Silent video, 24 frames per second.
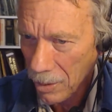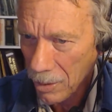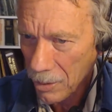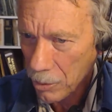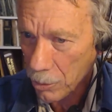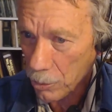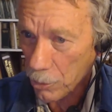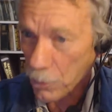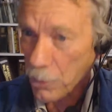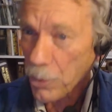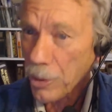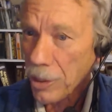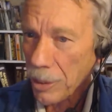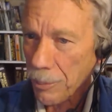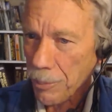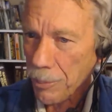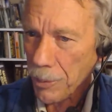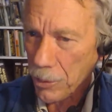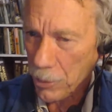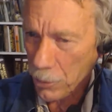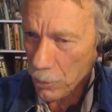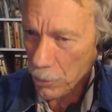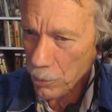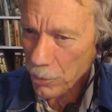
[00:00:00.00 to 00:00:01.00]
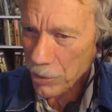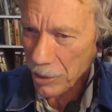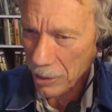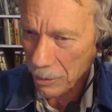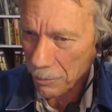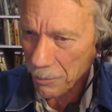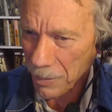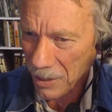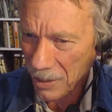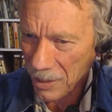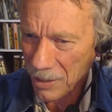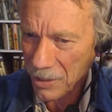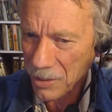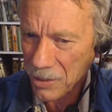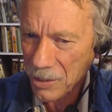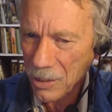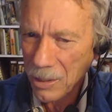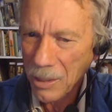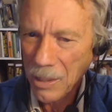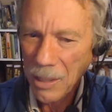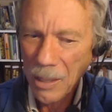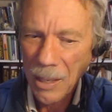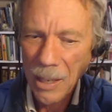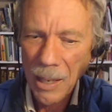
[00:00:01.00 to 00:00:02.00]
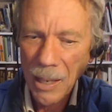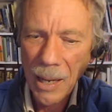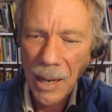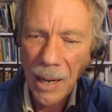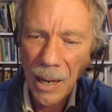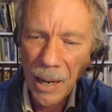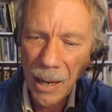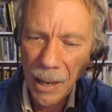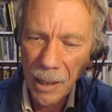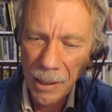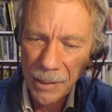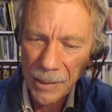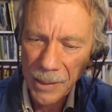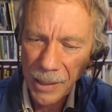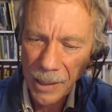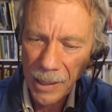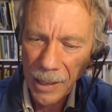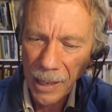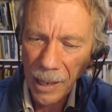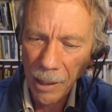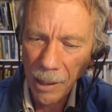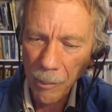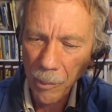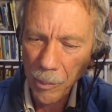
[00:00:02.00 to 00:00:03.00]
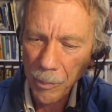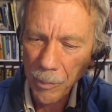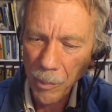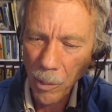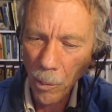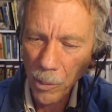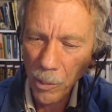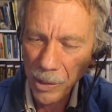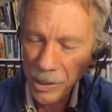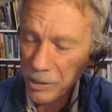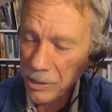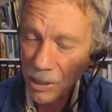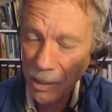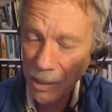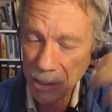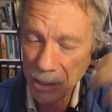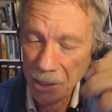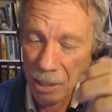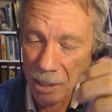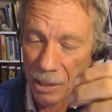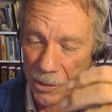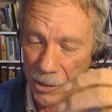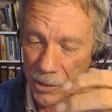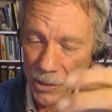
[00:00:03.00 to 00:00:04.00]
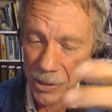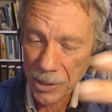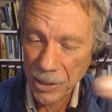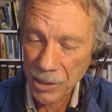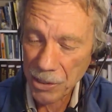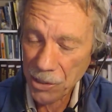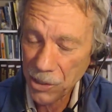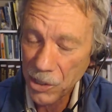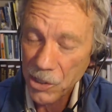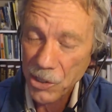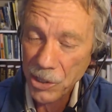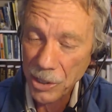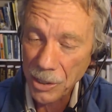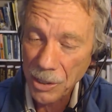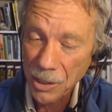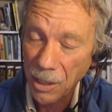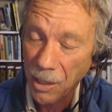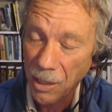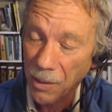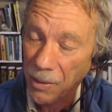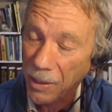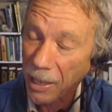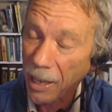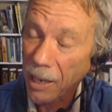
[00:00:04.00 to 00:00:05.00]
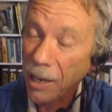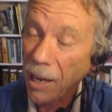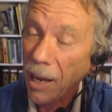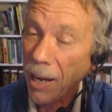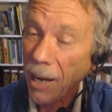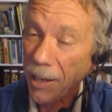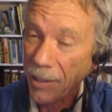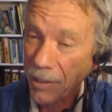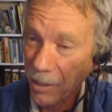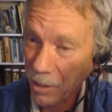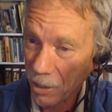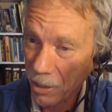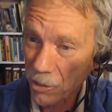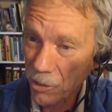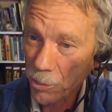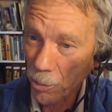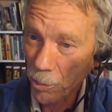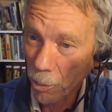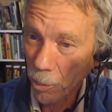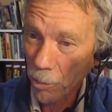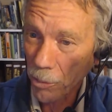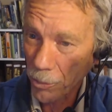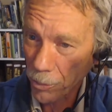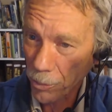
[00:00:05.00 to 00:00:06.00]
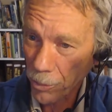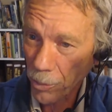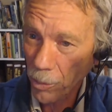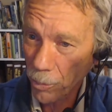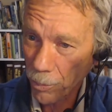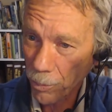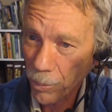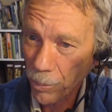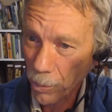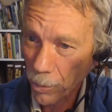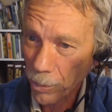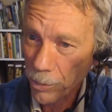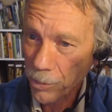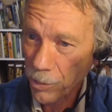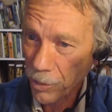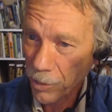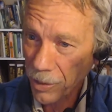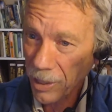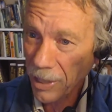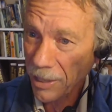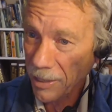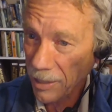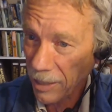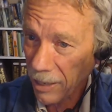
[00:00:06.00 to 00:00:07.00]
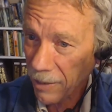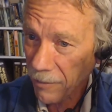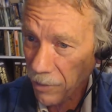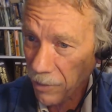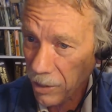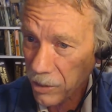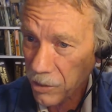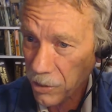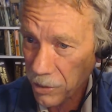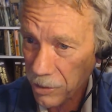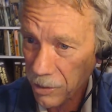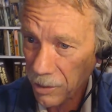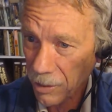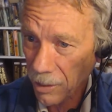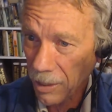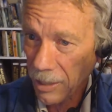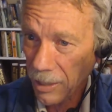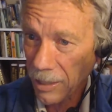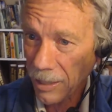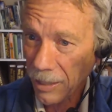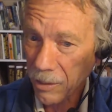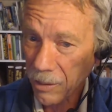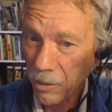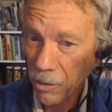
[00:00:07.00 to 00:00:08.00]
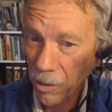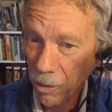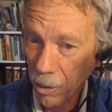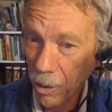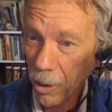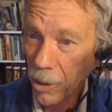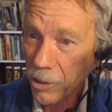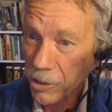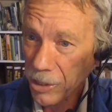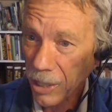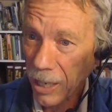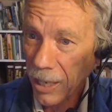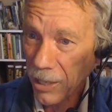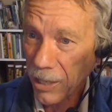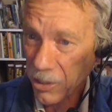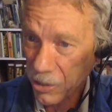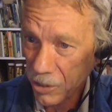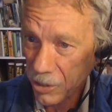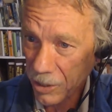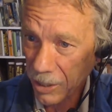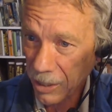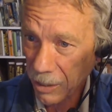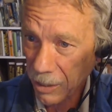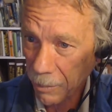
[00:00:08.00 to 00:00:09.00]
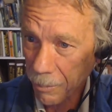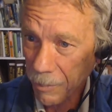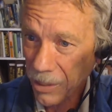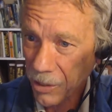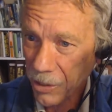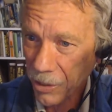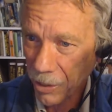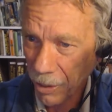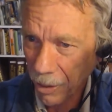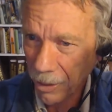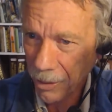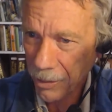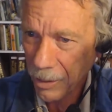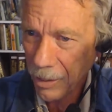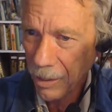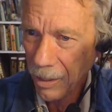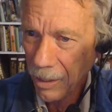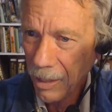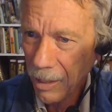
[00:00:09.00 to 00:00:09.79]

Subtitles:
who's good at producing bees. And I only did it under the condition that I can control the drone pool. So they gave us a large isolated mating yard